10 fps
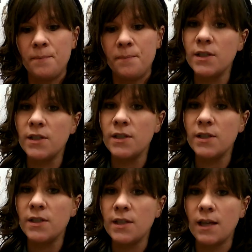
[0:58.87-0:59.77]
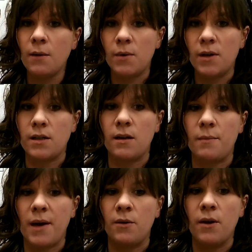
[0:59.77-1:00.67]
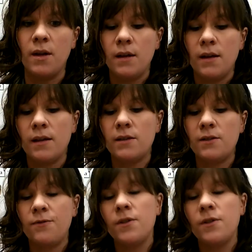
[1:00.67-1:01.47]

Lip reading: So the first thing I want to talk about is,